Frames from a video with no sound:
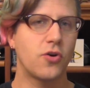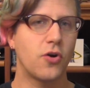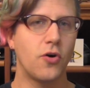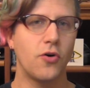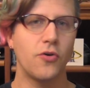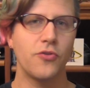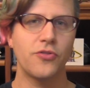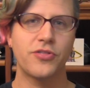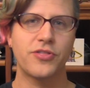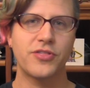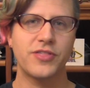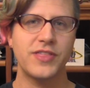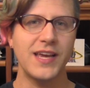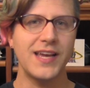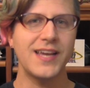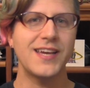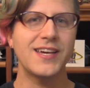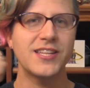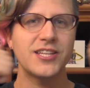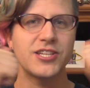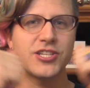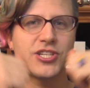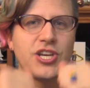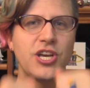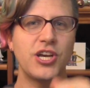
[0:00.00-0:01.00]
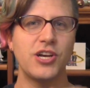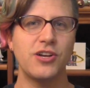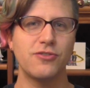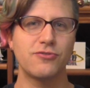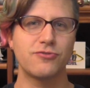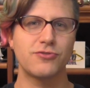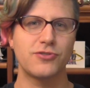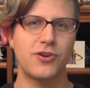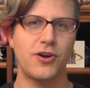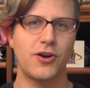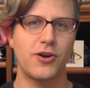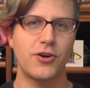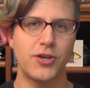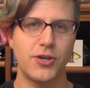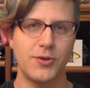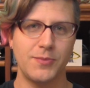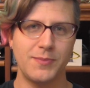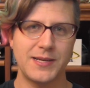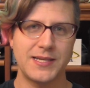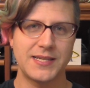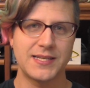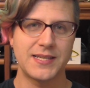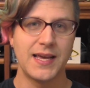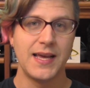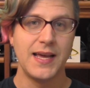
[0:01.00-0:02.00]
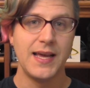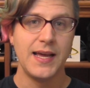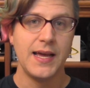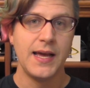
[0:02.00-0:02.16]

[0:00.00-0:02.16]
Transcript: old think of the children argument.